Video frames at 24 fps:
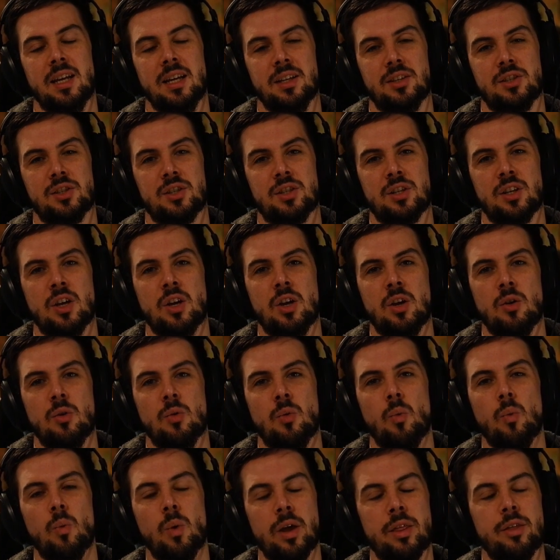it's
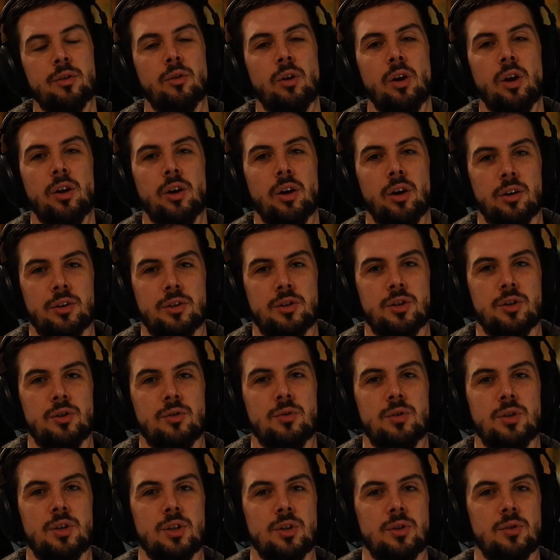whether or not
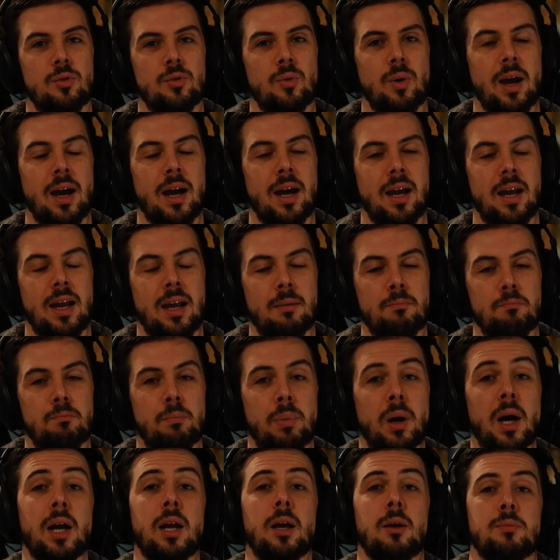to do a
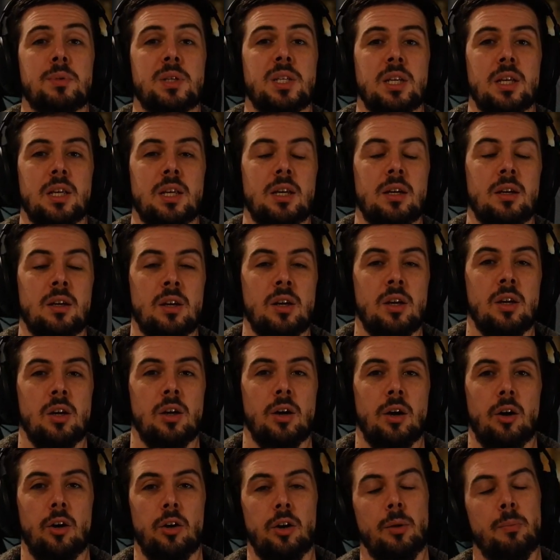biopsy
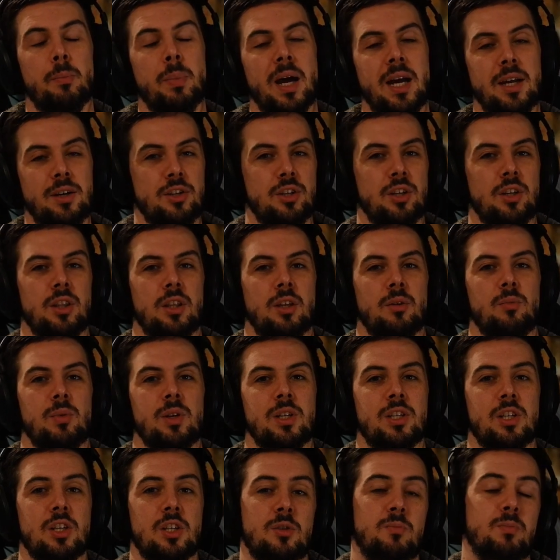on a patient that we
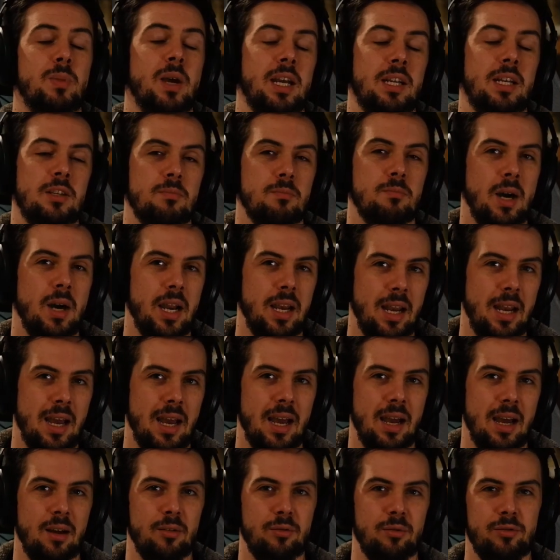suspect might
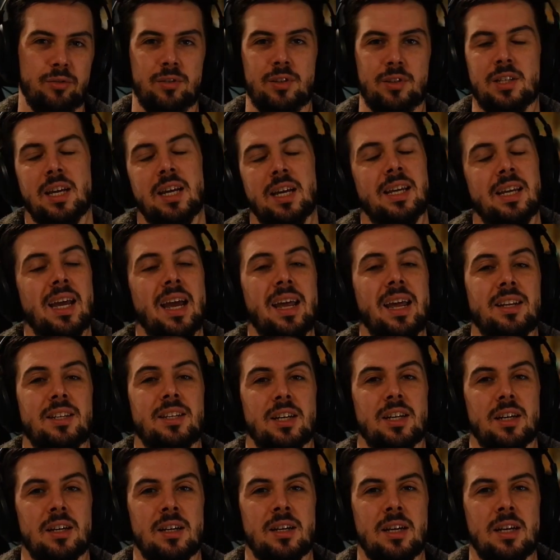have, say,
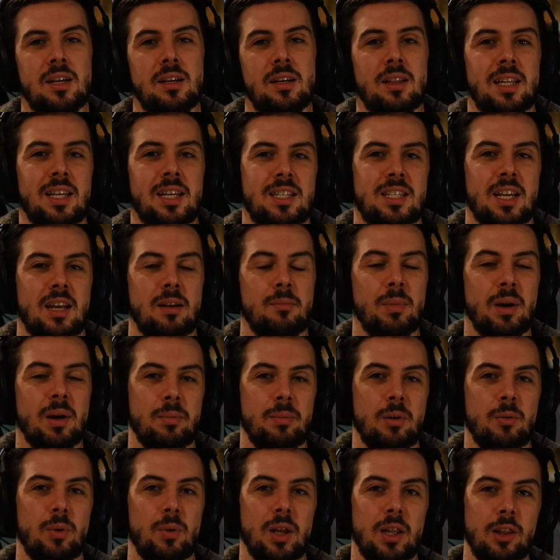cancer. Let's say
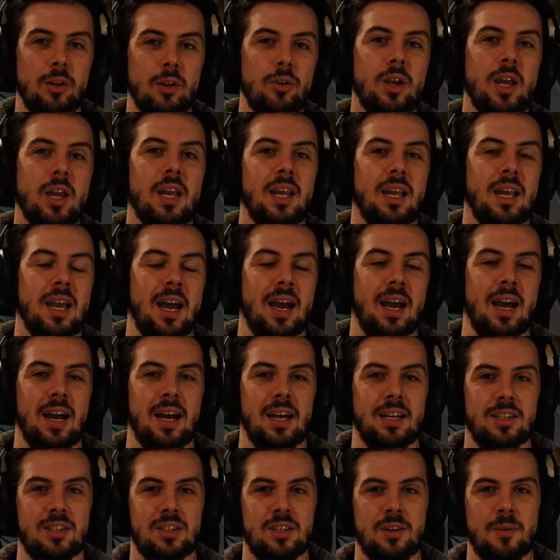maybe we're looking
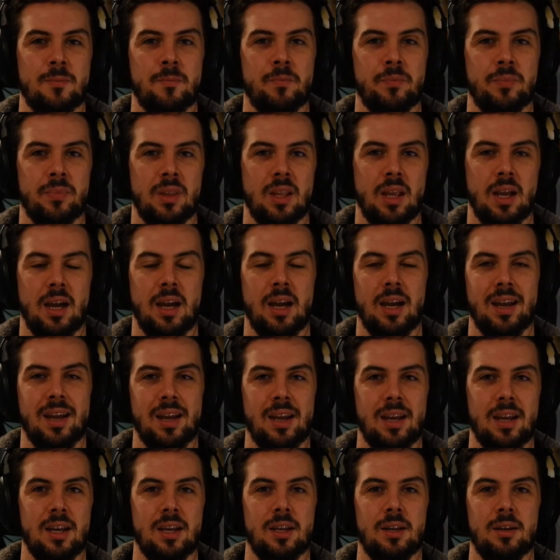at
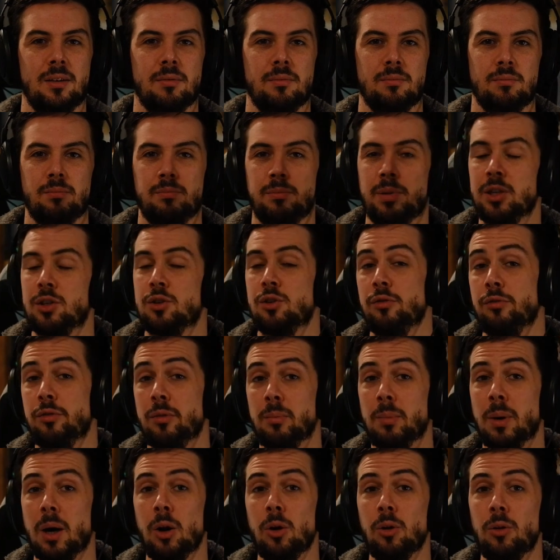a picture of a
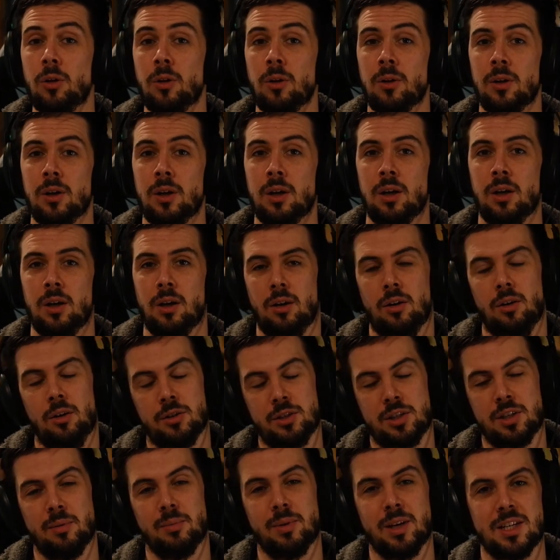mole
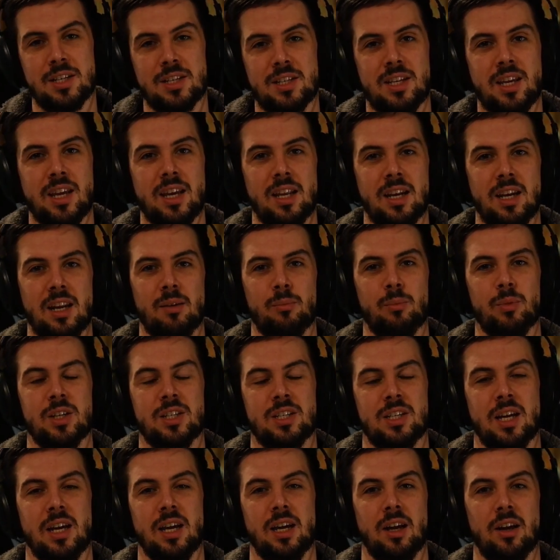on somebody's skin and we're
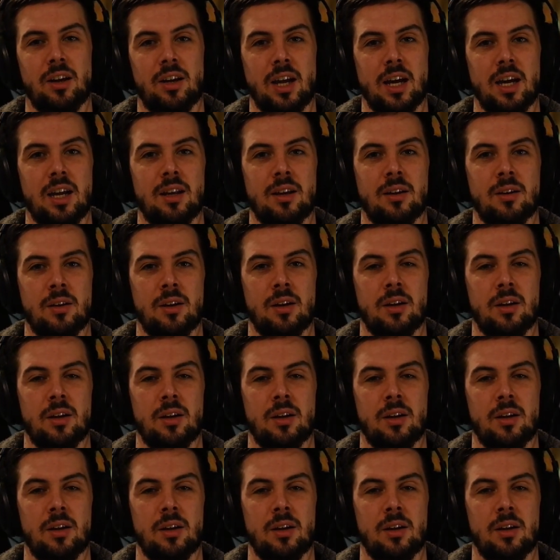saying, okay,